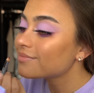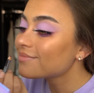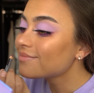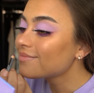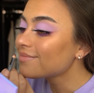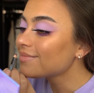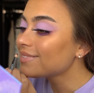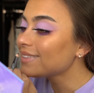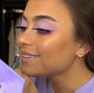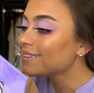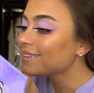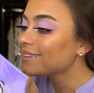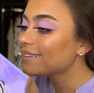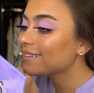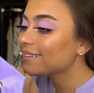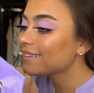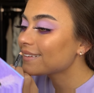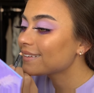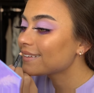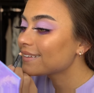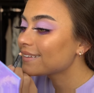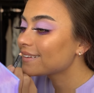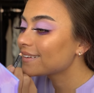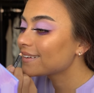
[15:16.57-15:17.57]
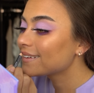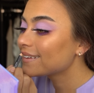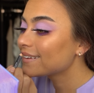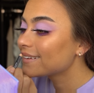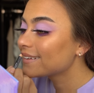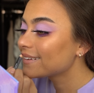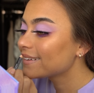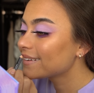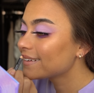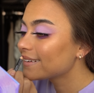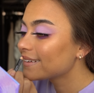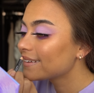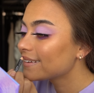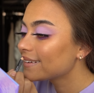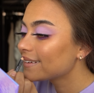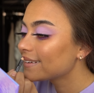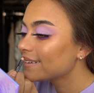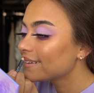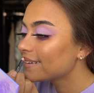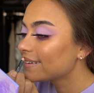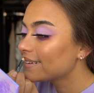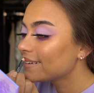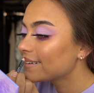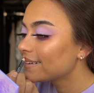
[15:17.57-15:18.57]

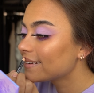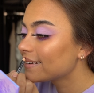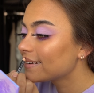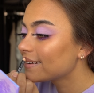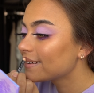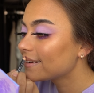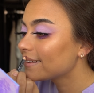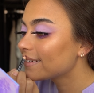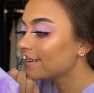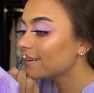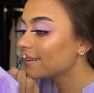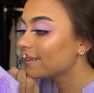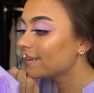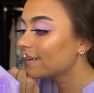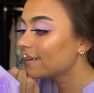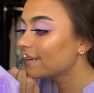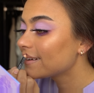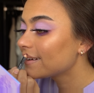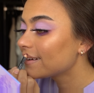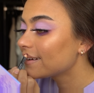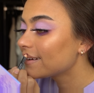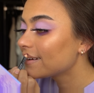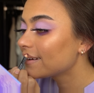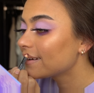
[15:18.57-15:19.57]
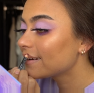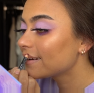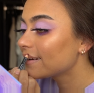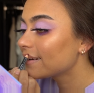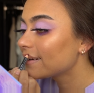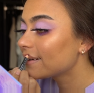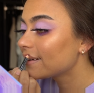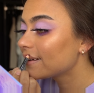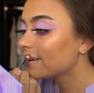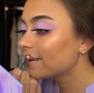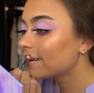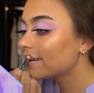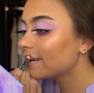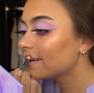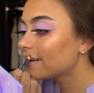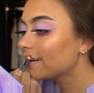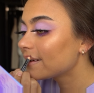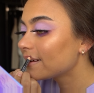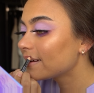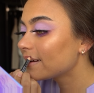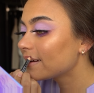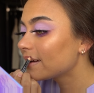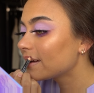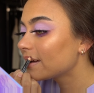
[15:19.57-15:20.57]

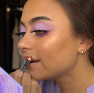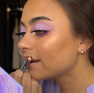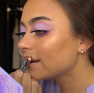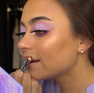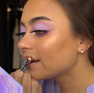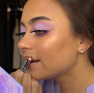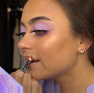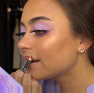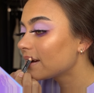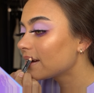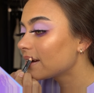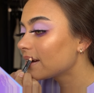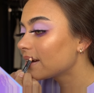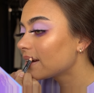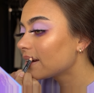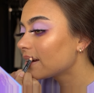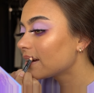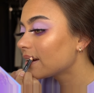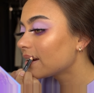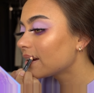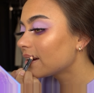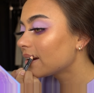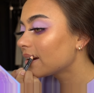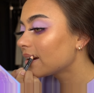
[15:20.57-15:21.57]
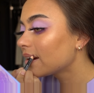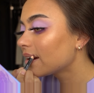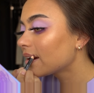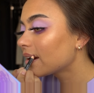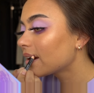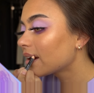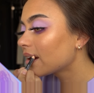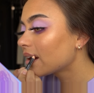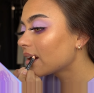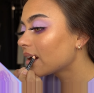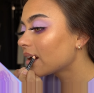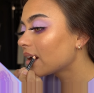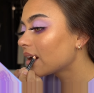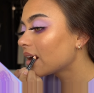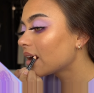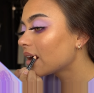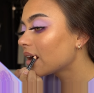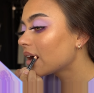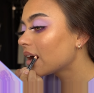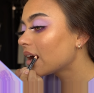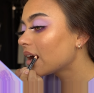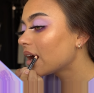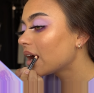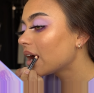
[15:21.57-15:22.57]

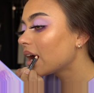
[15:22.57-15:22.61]
Nothing is said.